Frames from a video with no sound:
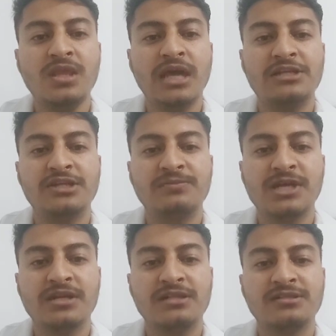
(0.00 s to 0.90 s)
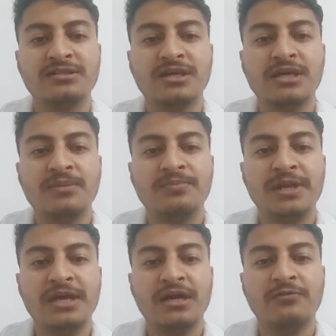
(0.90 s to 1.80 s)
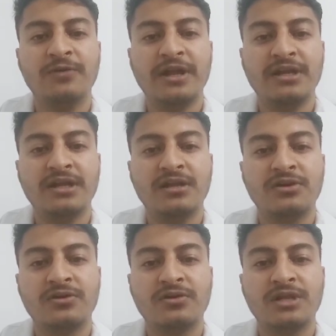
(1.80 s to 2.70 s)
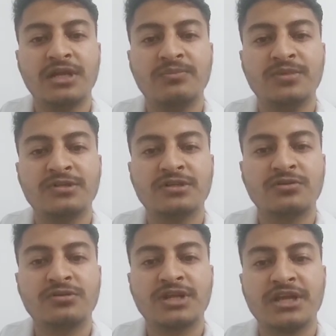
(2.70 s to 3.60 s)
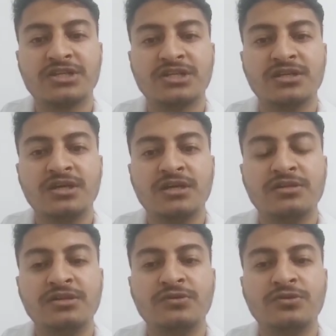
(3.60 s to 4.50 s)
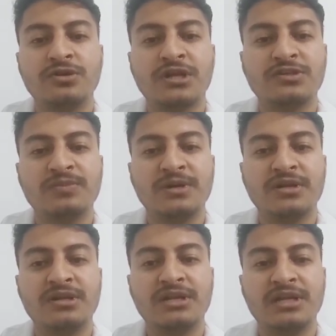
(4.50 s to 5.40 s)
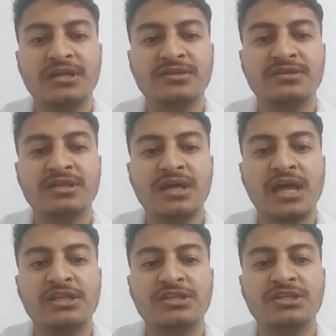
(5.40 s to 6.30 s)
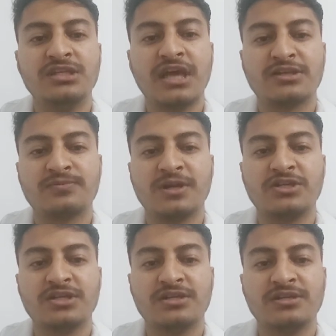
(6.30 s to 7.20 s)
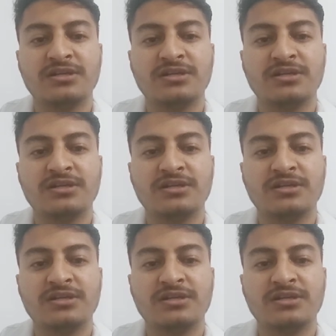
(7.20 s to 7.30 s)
Calcium channels play a vital role in muscle contraction, neurotransmitter release, and gene expression.